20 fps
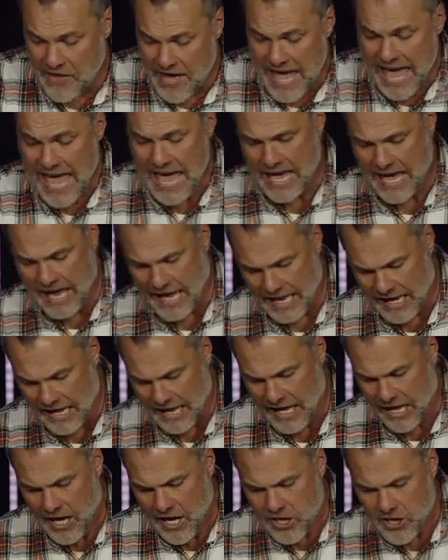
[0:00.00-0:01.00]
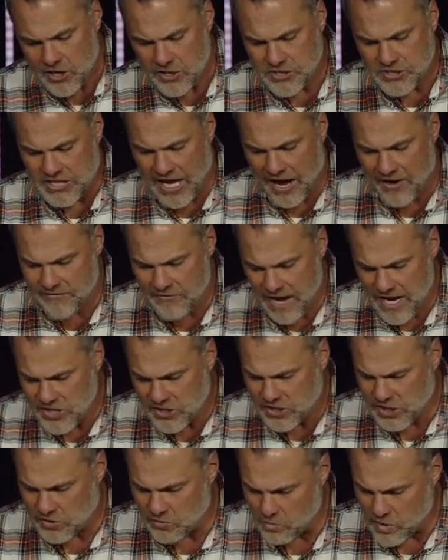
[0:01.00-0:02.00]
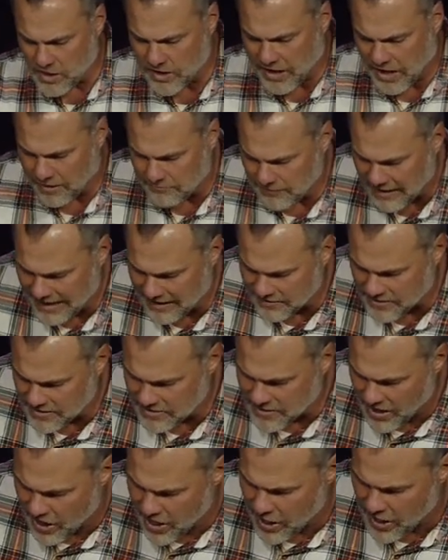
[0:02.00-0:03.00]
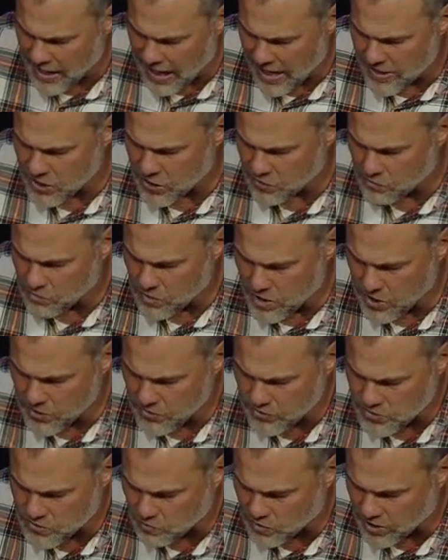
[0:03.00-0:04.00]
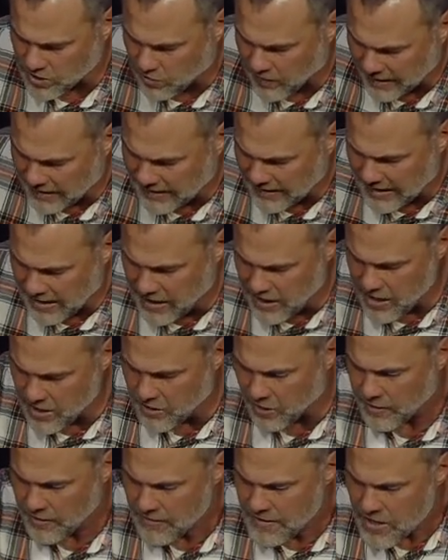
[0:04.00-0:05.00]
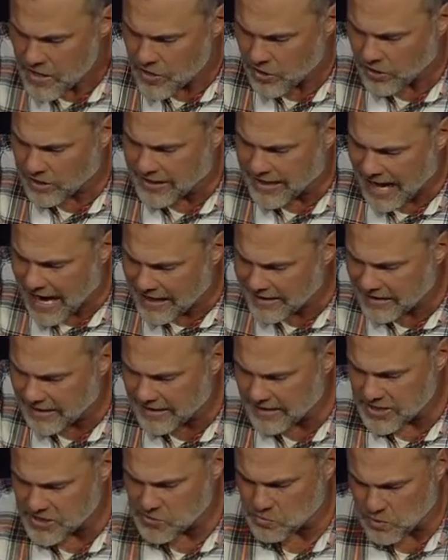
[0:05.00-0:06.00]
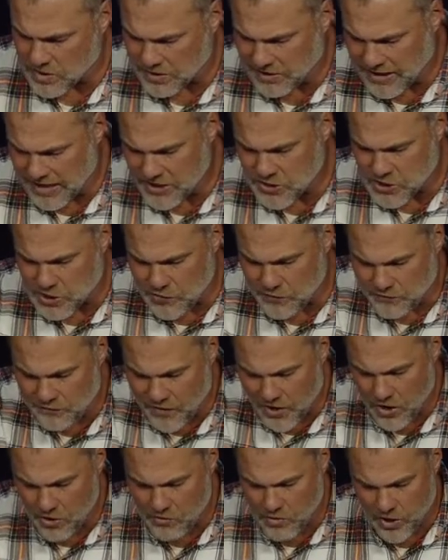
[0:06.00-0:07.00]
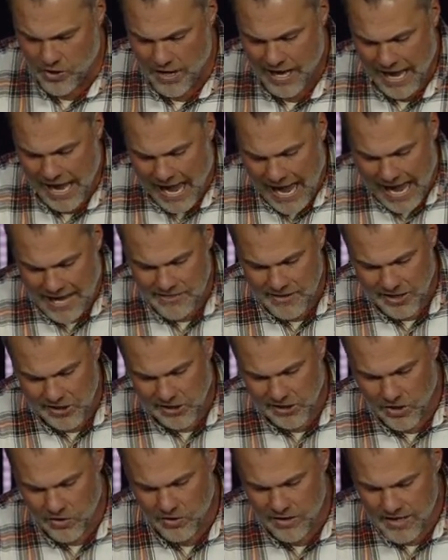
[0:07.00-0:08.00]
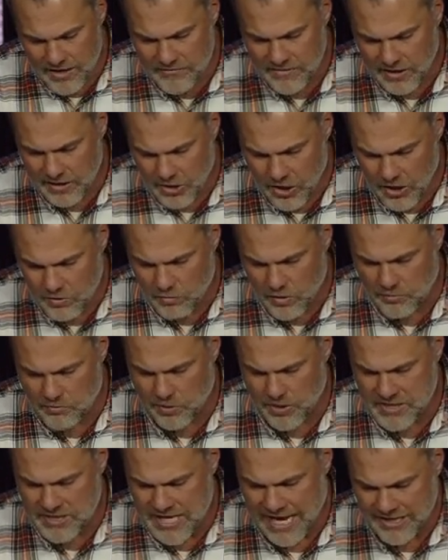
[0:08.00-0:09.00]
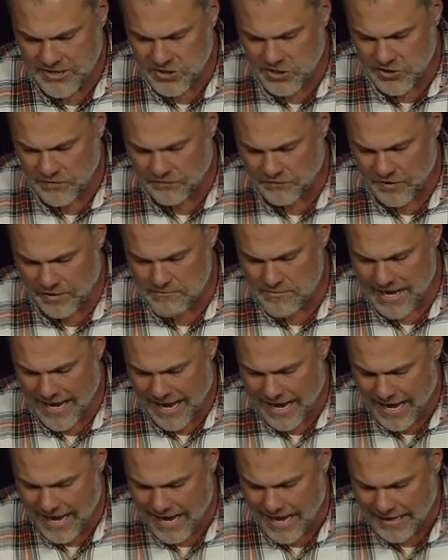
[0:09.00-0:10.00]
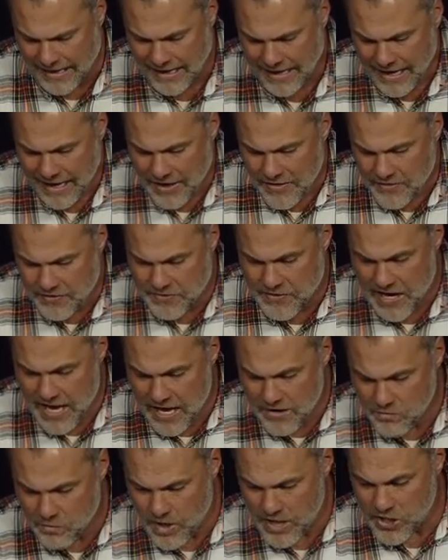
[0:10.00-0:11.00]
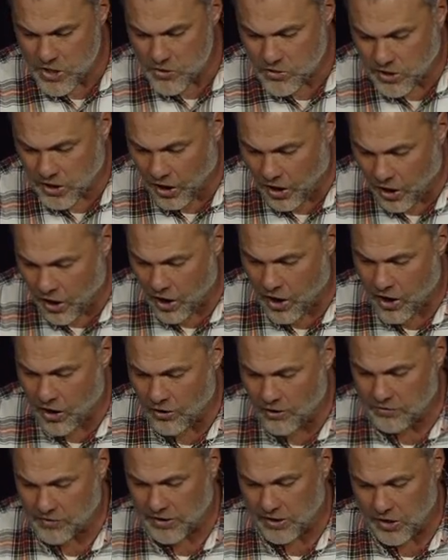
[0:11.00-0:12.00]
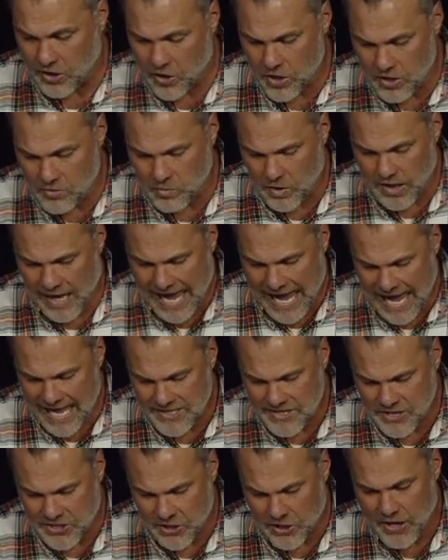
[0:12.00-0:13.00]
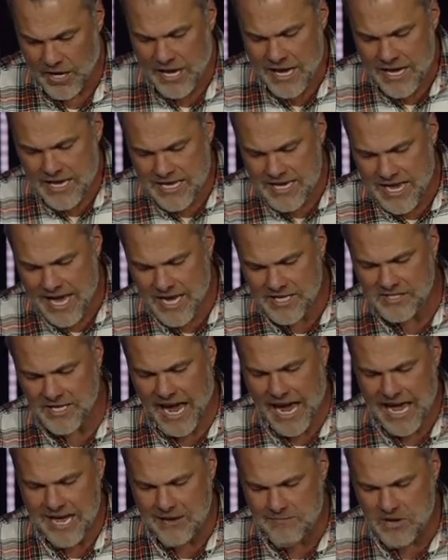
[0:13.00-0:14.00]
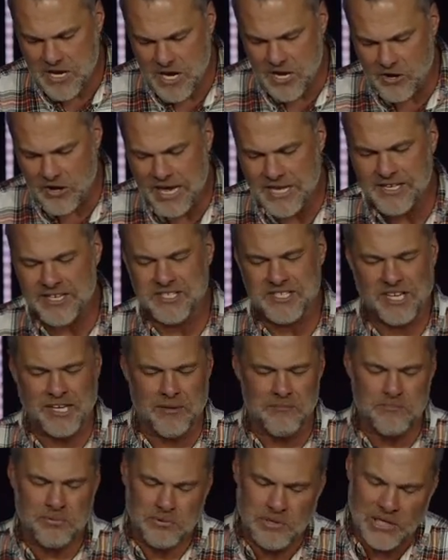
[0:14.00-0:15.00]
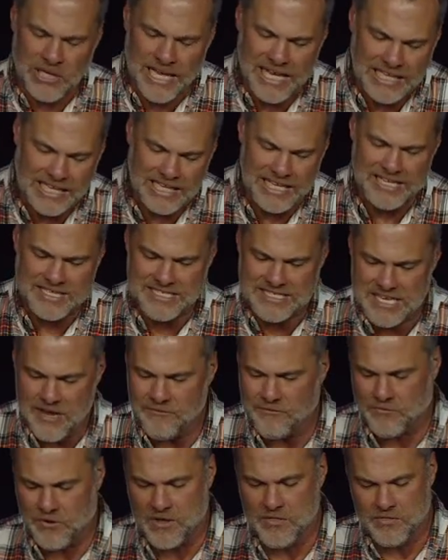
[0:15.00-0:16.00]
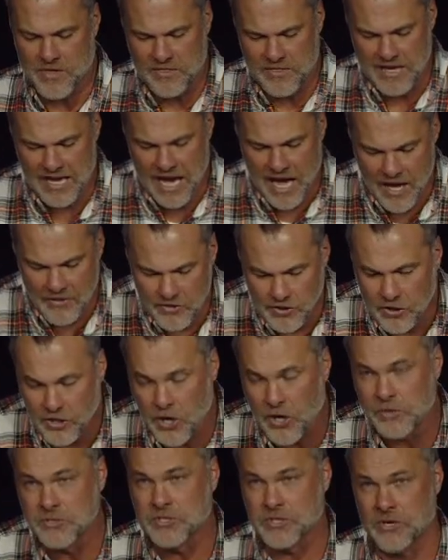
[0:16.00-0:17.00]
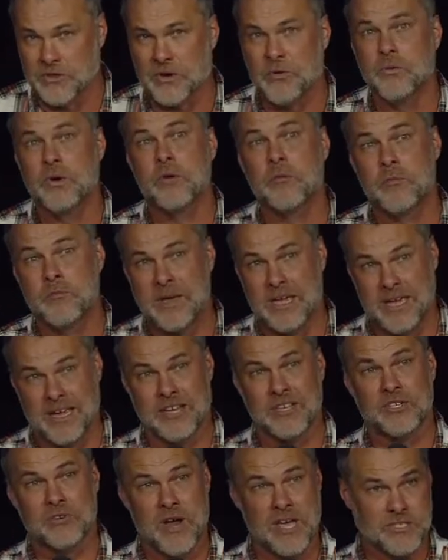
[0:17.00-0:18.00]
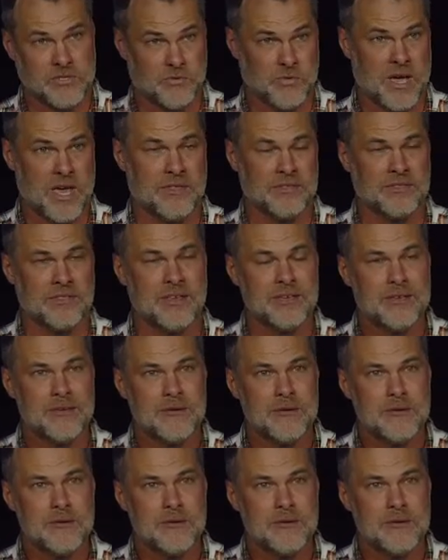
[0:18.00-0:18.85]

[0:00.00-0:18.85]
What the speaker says: Then your salvation will come like the dawn, and your wounds will quickly heal. Your godliness will lead you forward, and the glory of the Lord will protect you from behind. Then when you call, the Lord will answer. Yes, I am here. It is completely different than the other culture that we were being addressed with.